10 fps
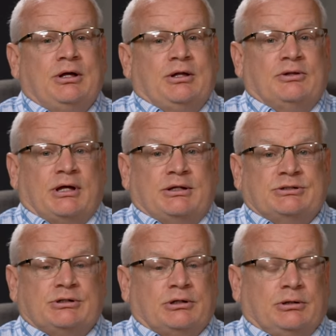that
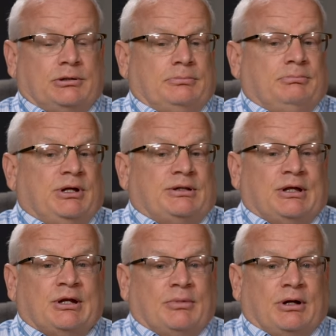is going to be at the
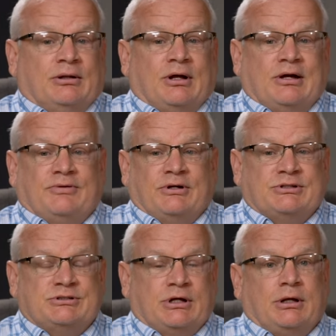end of my life? I
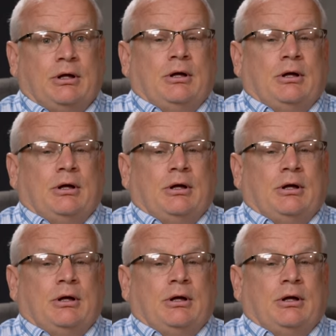could say,